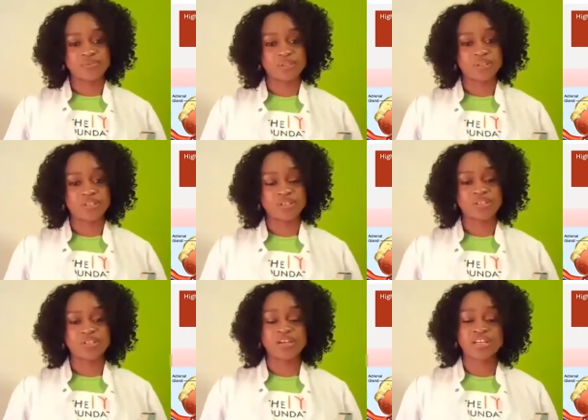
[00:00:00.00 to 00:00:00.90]
with your
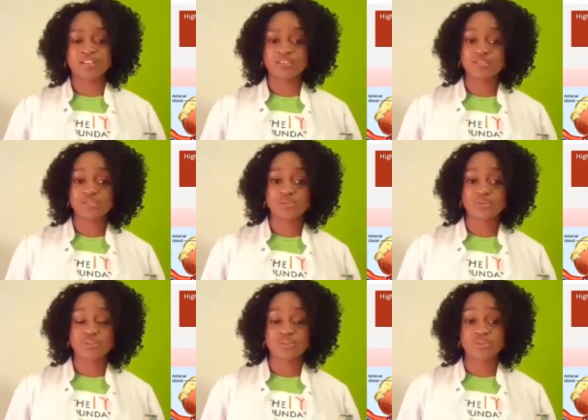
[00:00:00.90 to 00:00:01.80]
doctor and
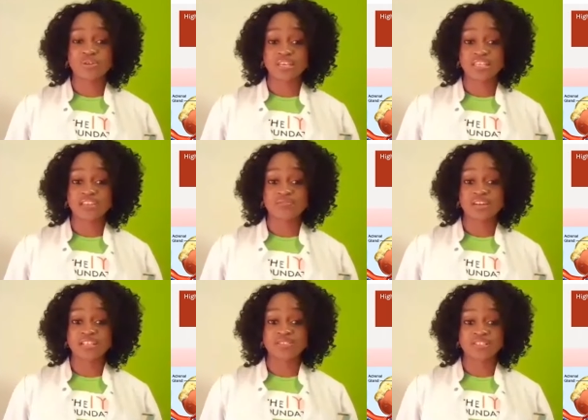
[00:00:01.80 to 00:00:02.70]
control your kidney
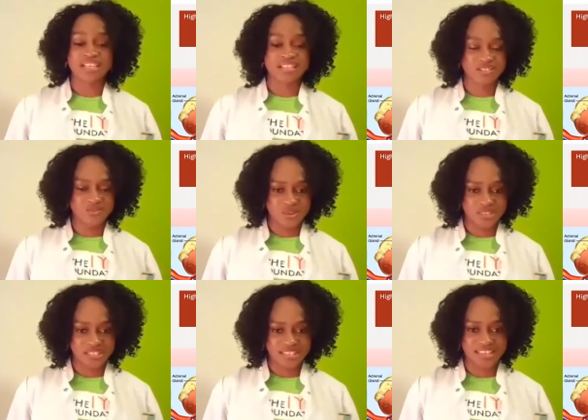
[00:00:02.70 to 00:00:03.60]
values at least
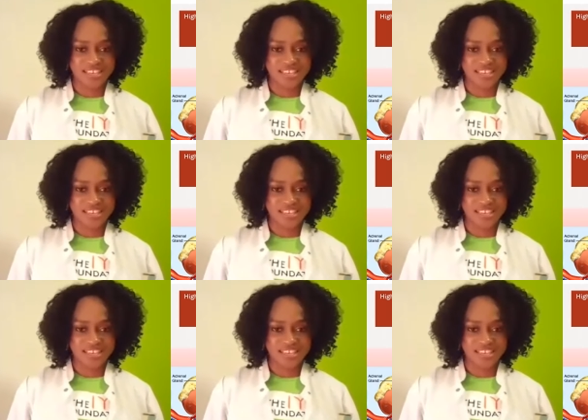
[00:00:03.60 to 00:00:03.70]
once a